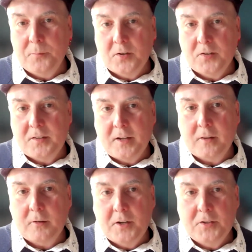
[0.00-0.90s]
emergency
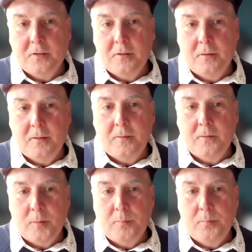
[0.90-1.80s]
declaration that
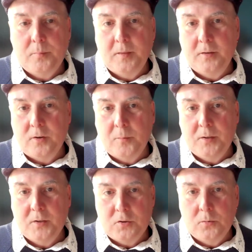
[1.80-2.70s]
the Trump
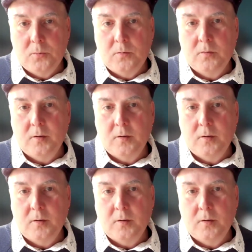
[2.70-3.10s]
issued